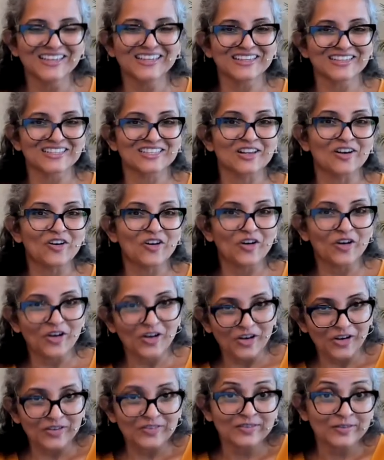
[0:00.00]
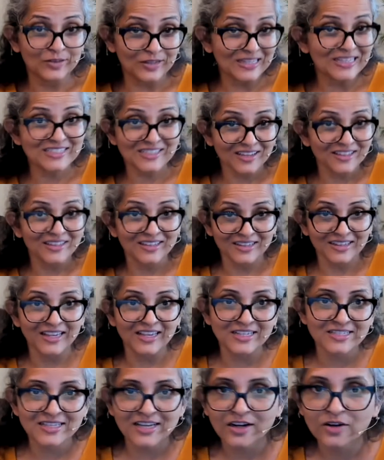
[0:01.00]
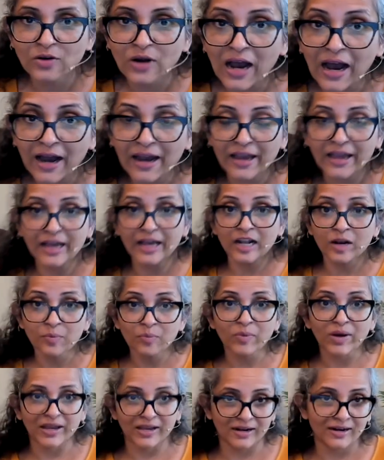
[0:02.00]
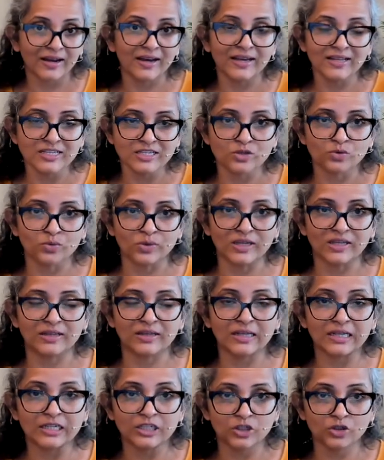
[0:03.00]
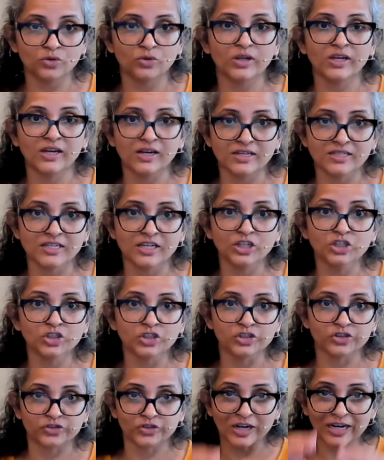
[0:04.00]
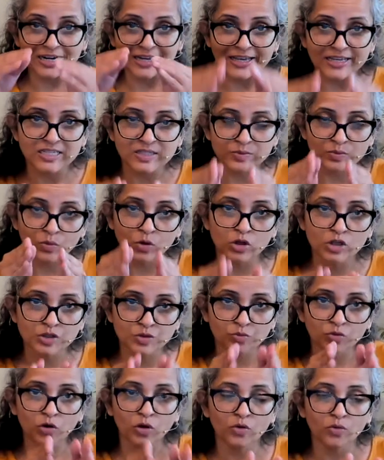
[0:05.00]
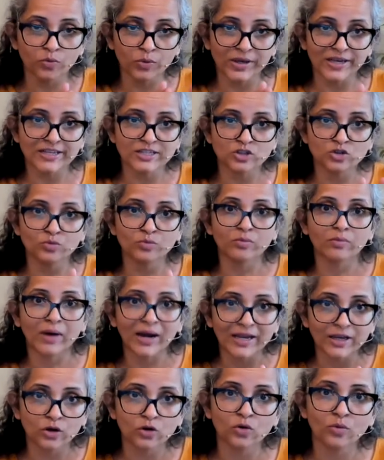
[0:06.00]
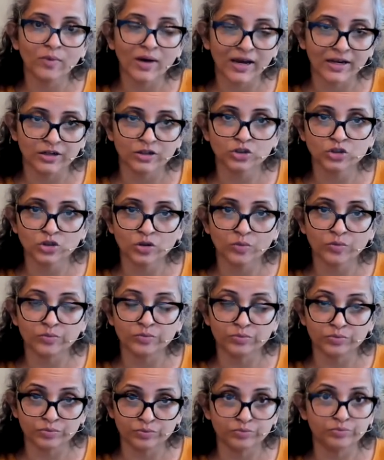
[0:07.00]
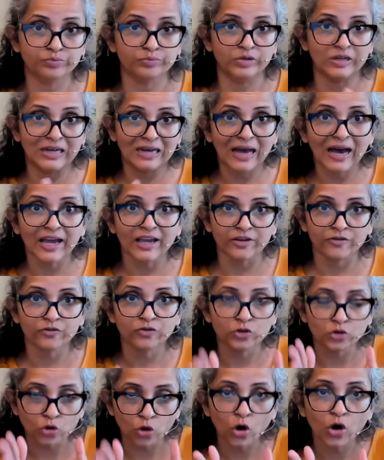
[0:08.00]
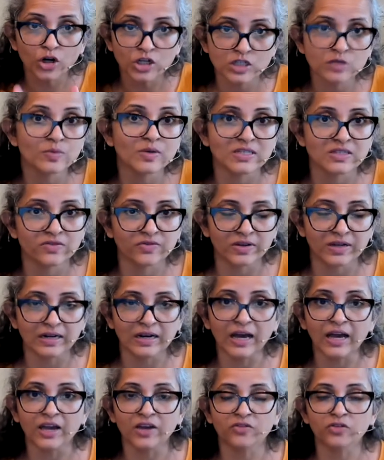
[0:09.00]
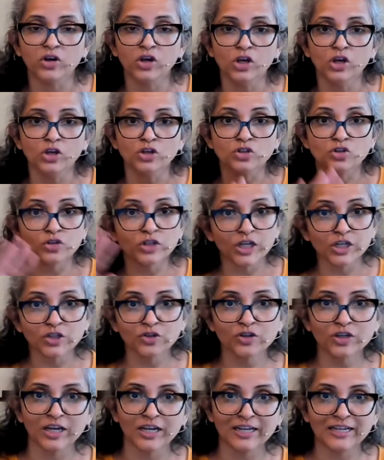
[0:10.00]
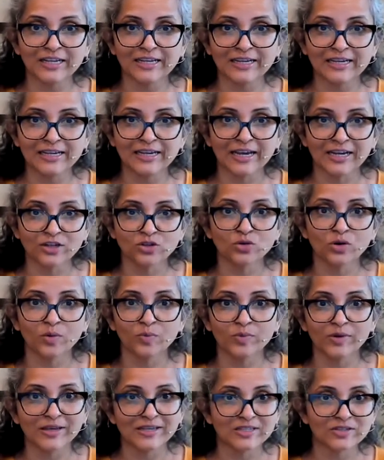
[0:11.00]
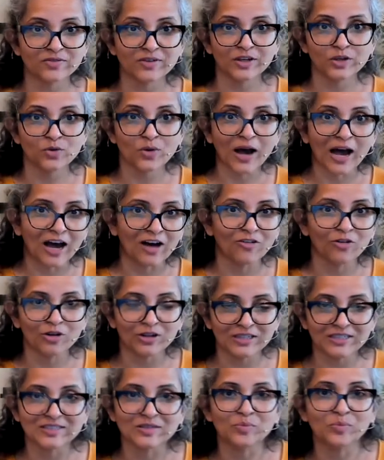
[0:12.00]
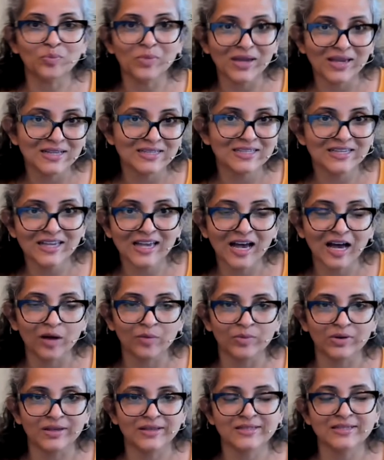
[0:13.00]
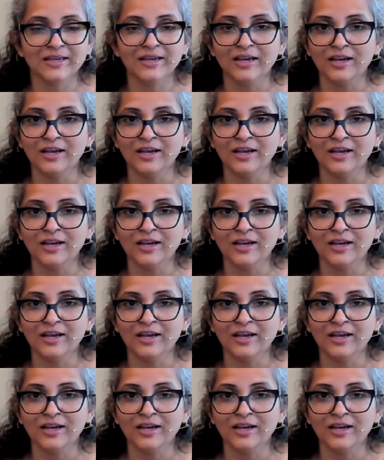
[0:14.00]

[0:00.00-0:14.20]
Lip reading: So these are the things that I help my clients with during our sessions, right? Like small ways to micromanage your life, your specific life, so that you can get to a place where you have all these amazing habits